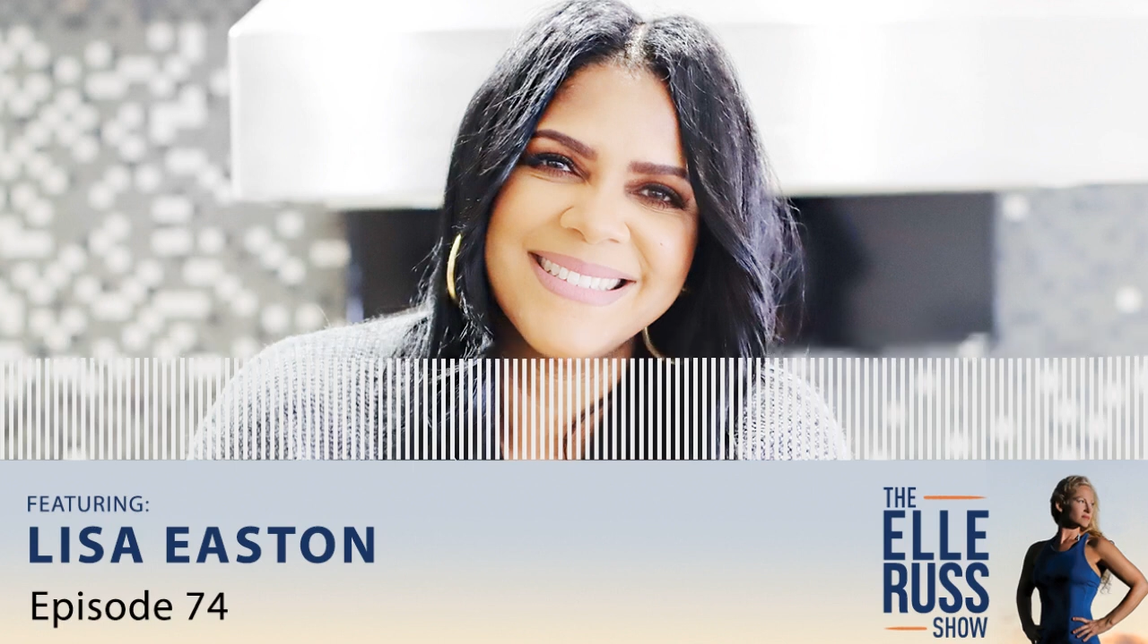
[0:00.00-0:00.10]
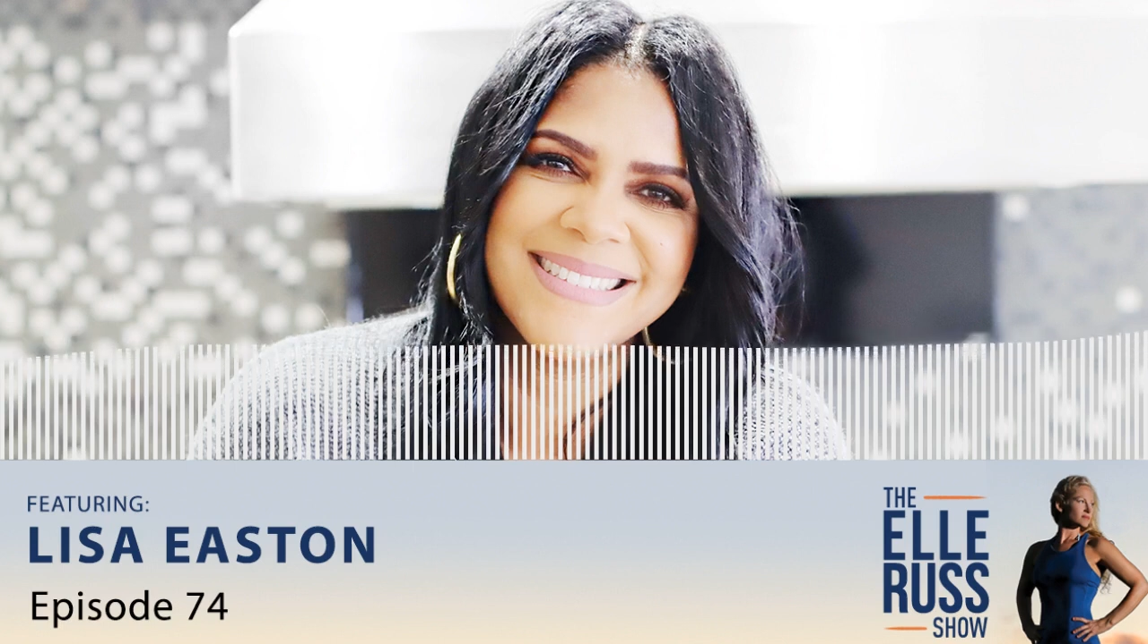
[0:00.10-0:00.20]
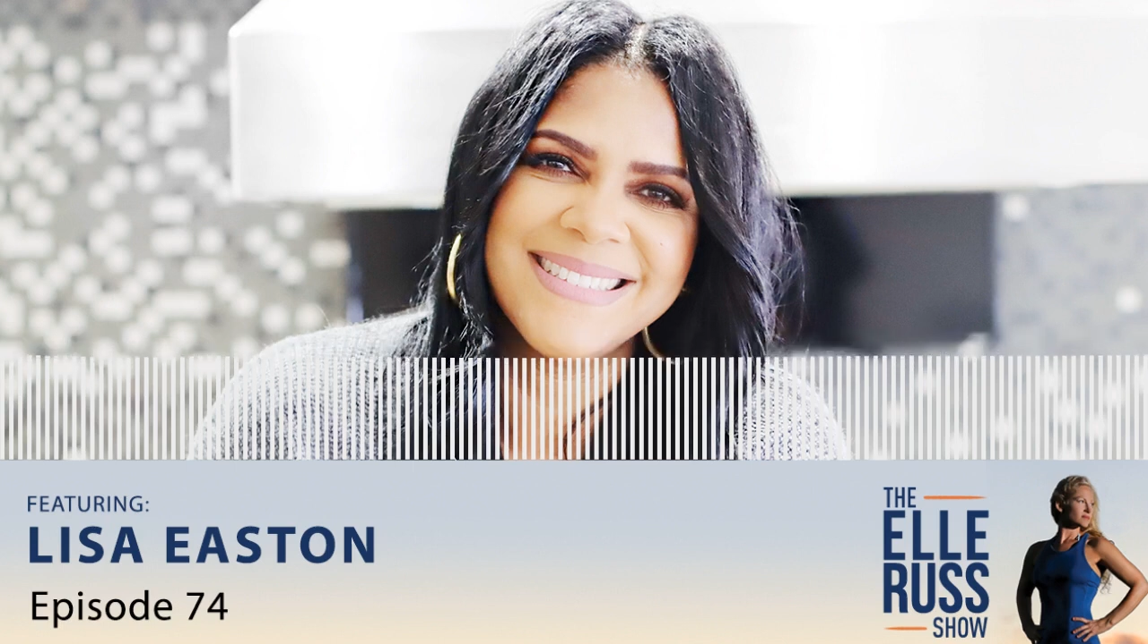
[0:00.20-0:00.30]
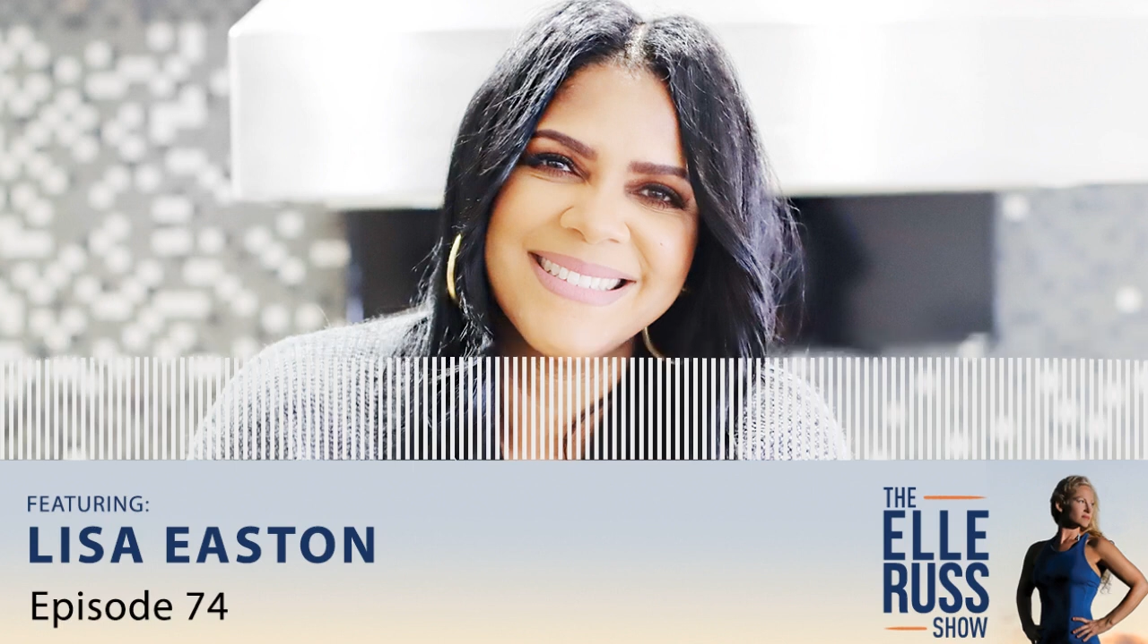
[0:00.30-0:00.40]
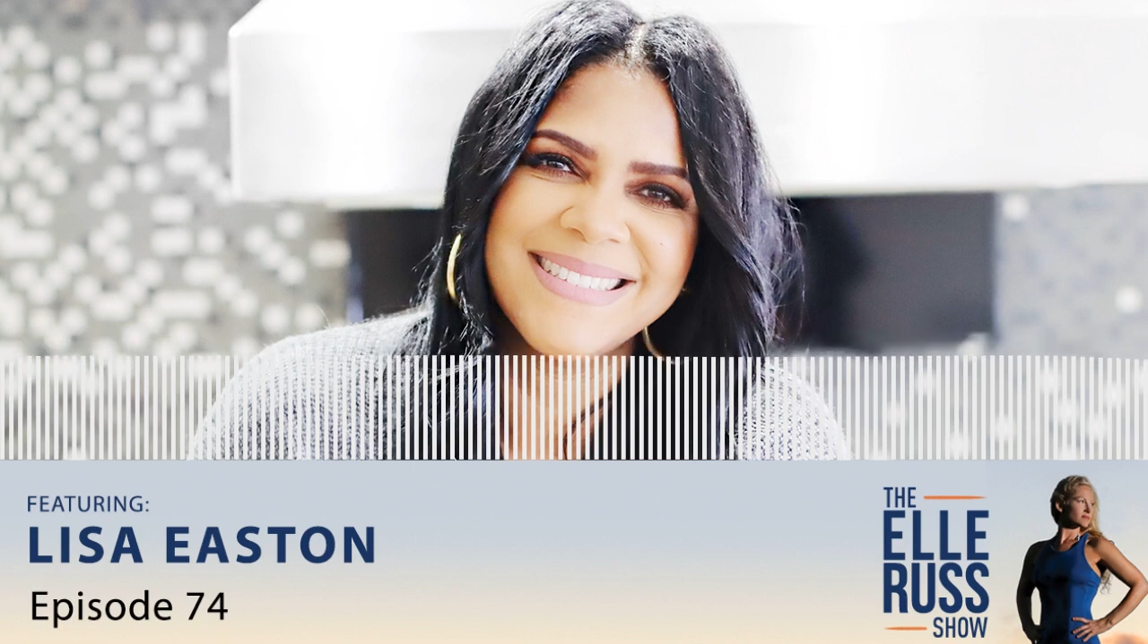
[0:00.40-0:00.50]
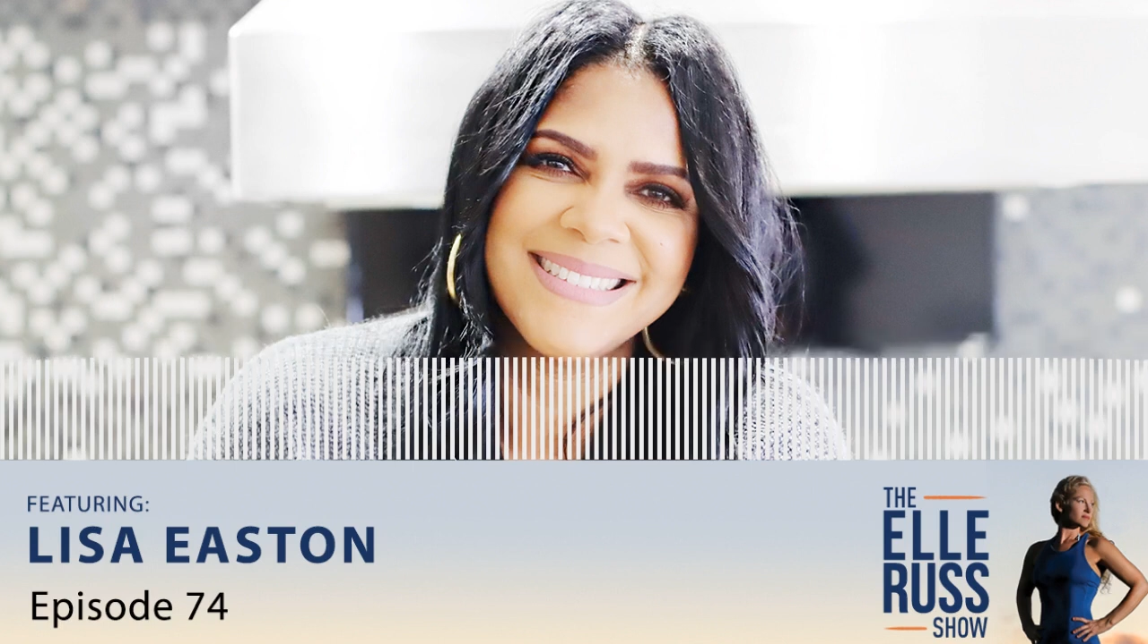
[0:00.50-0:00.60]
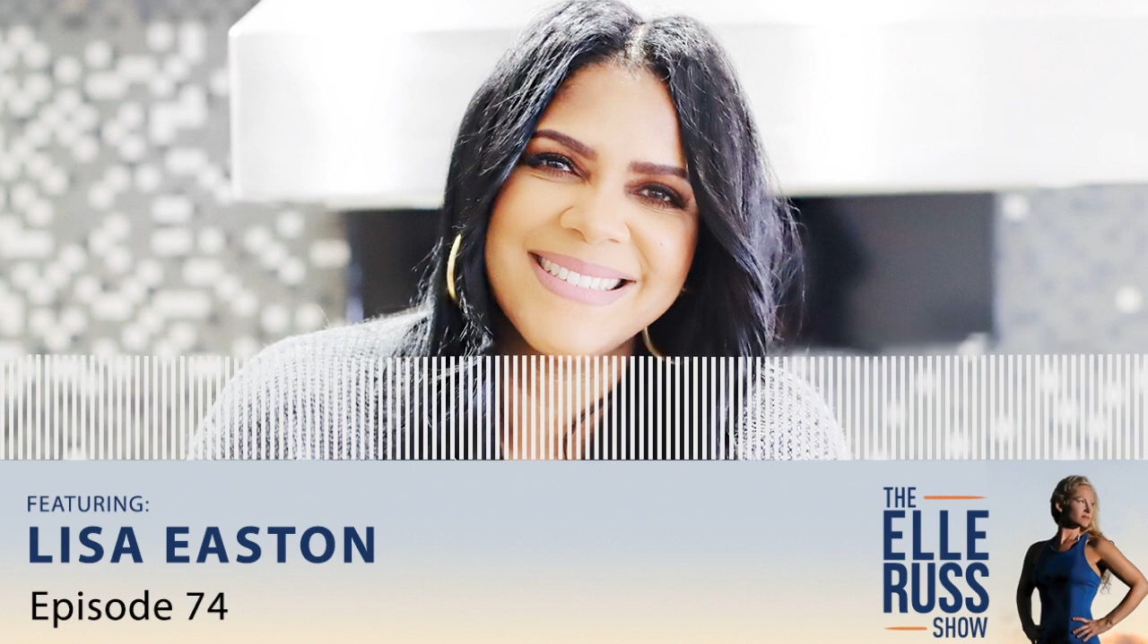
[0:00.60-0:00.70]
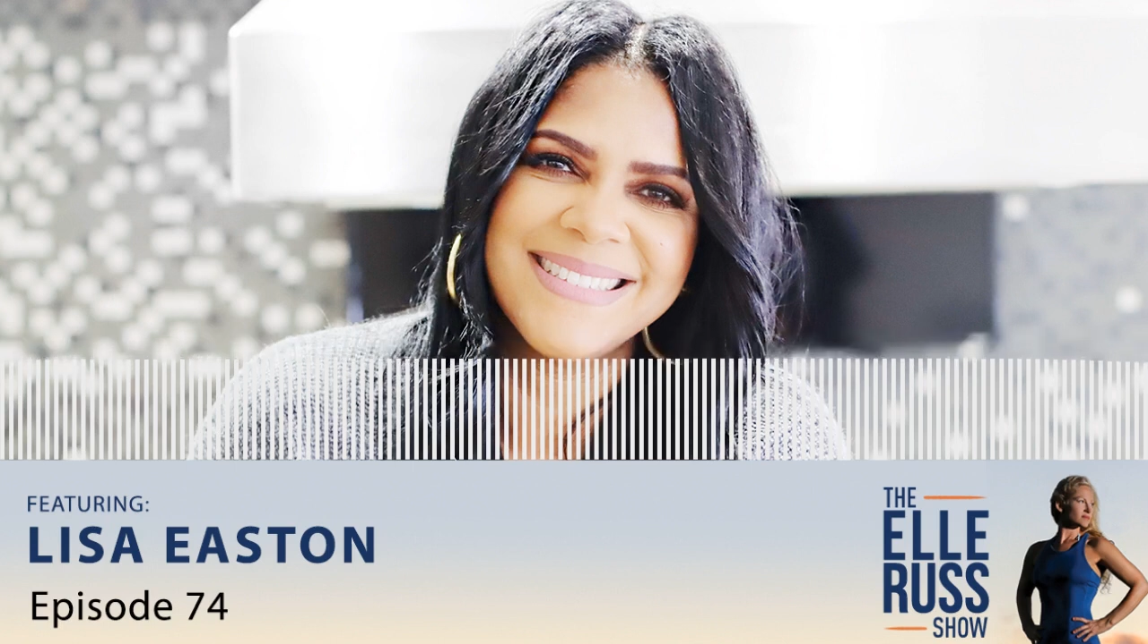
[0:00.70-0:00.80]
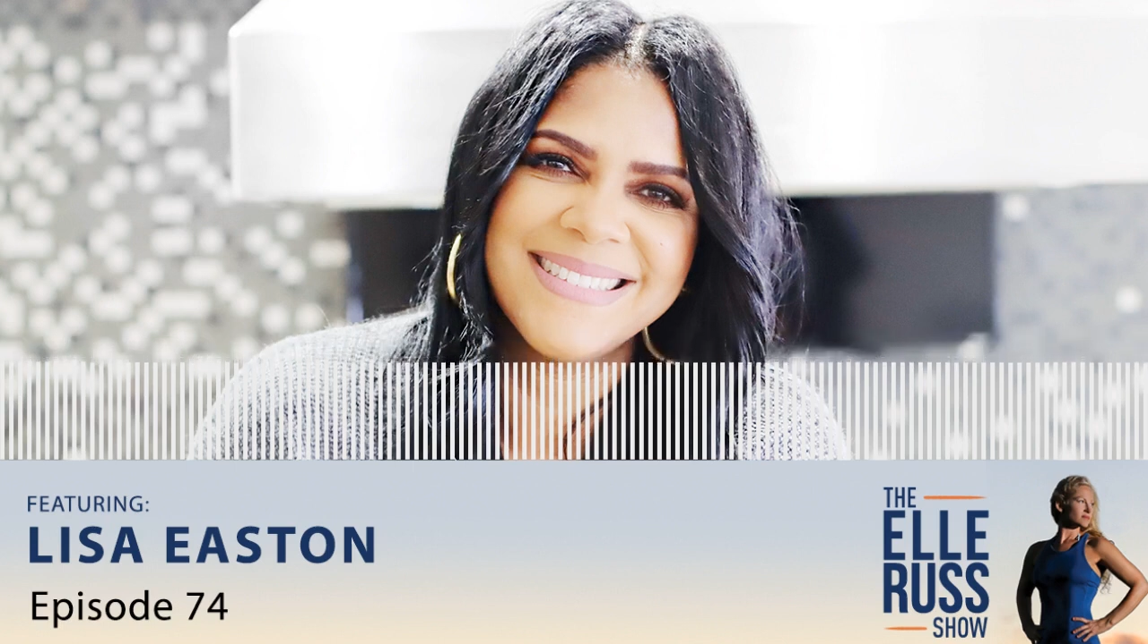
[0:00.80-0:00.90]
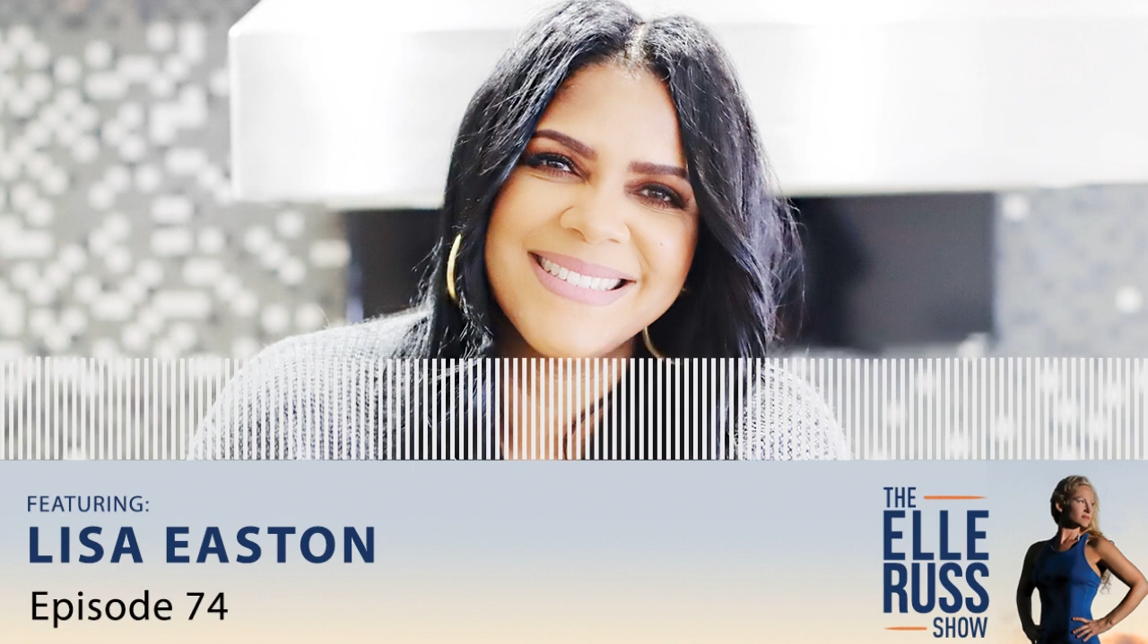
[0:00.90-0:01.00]
I also want to
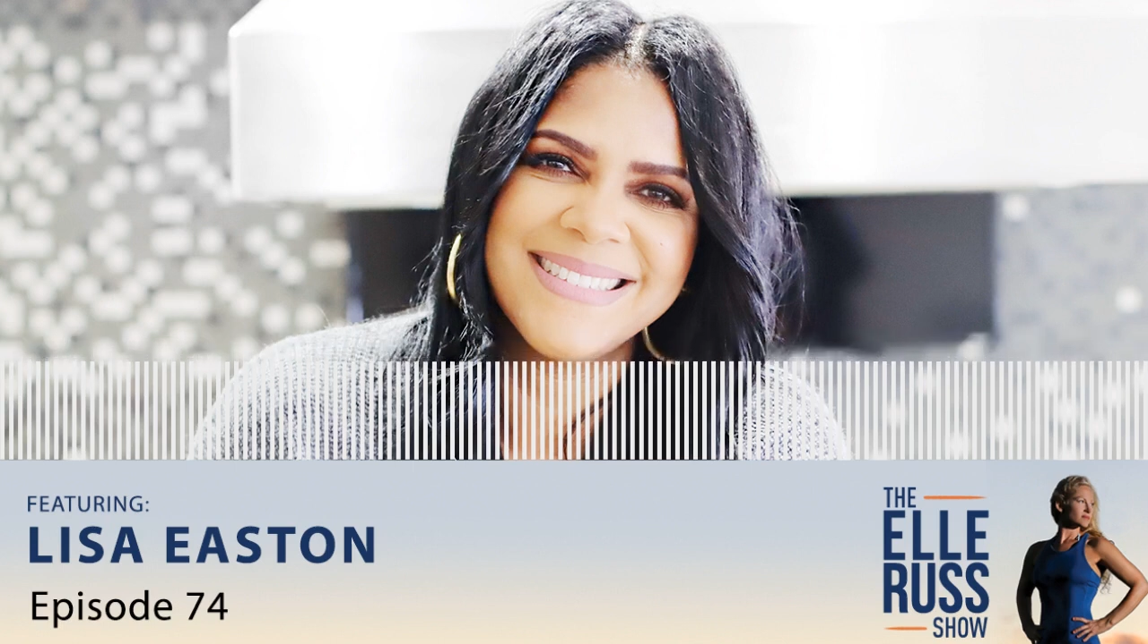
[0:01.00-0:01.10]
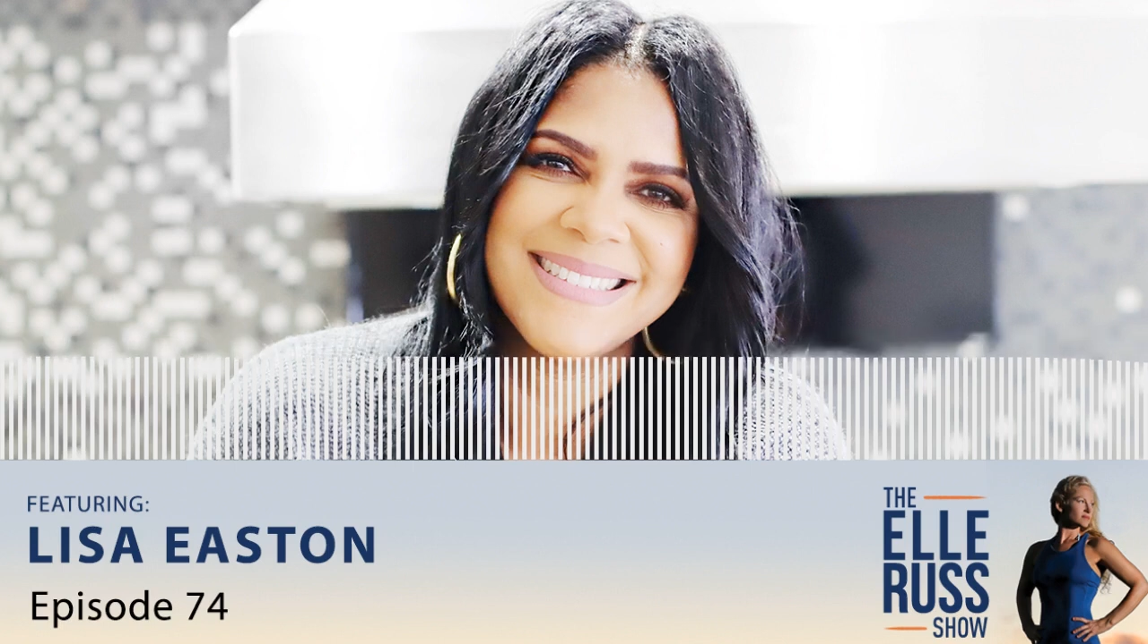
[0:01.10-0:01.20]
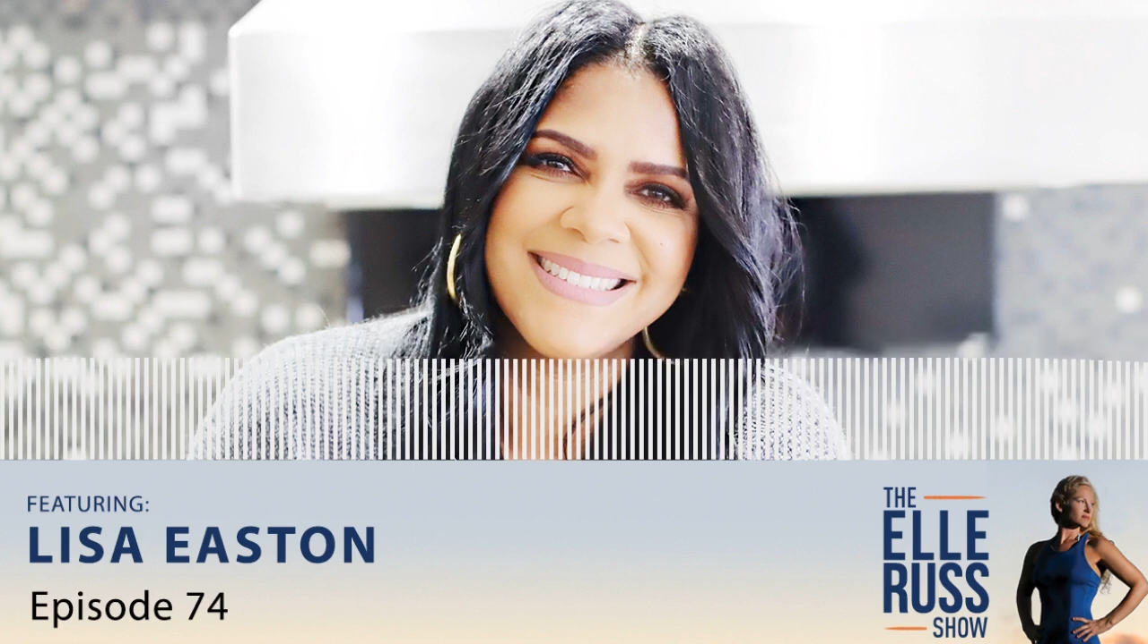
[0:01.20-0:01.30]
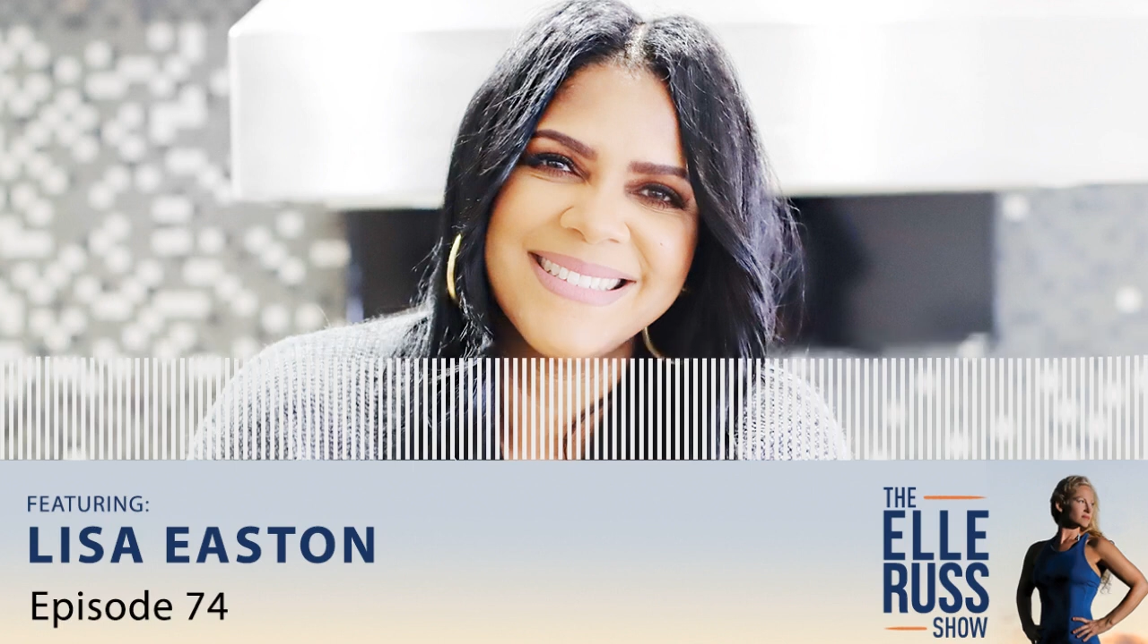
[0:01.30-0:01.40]
just give a quick